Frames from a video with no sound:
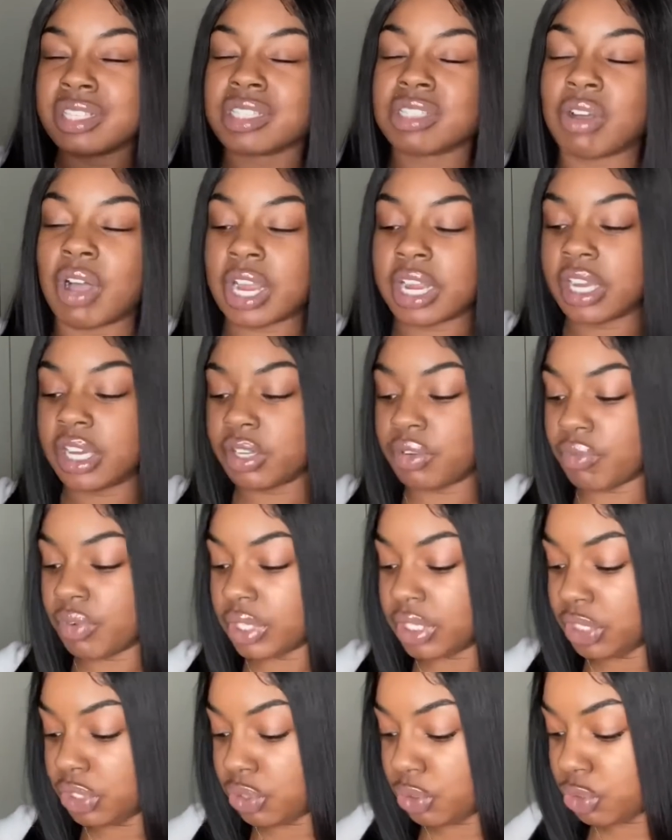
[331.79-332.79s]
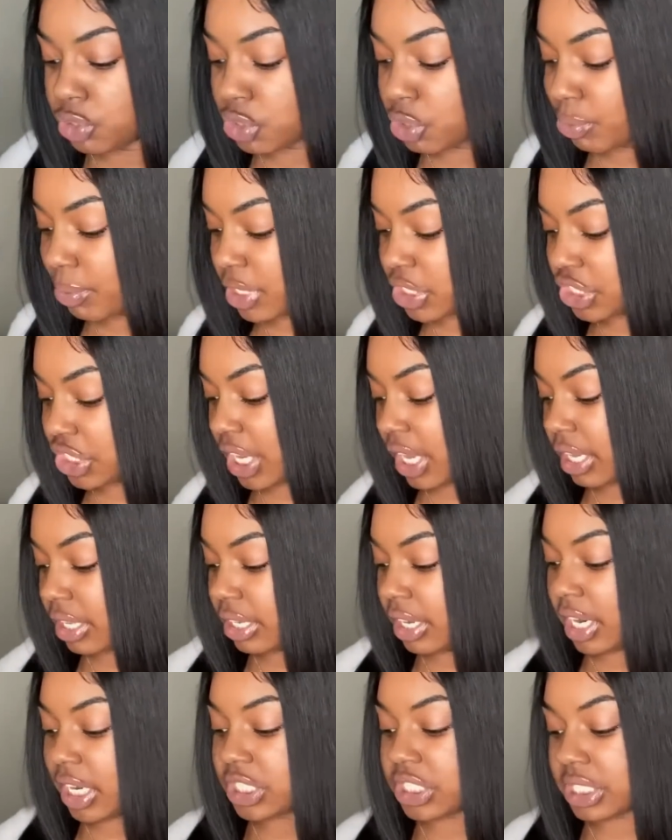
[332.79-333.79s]
So I couldn't really do too much
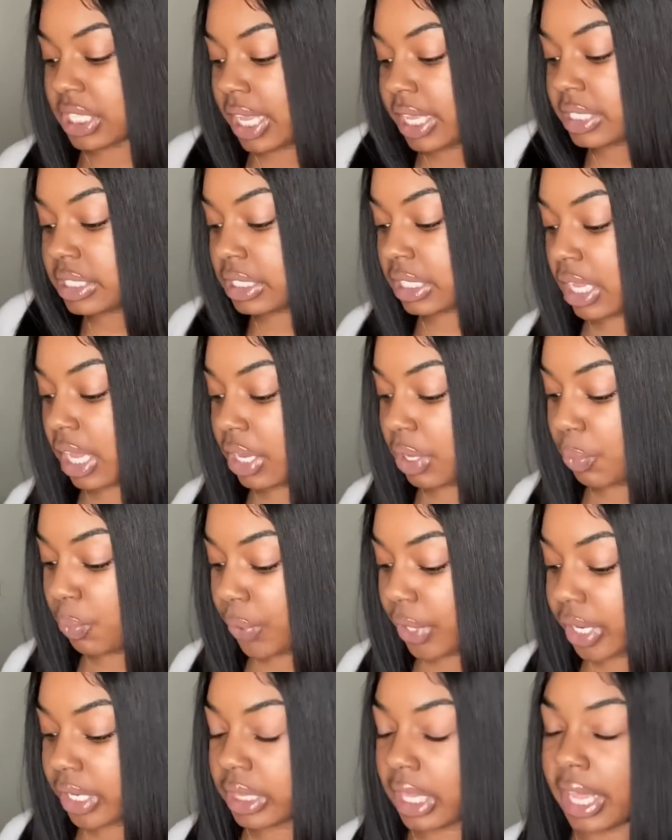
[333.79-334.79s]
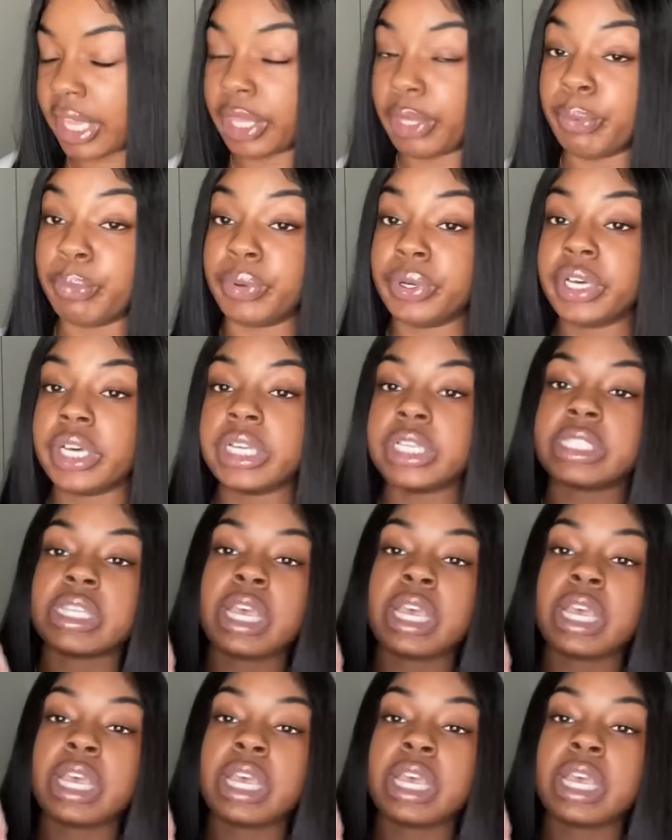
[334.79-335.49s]
down there. I just had to kind of wear it like it was.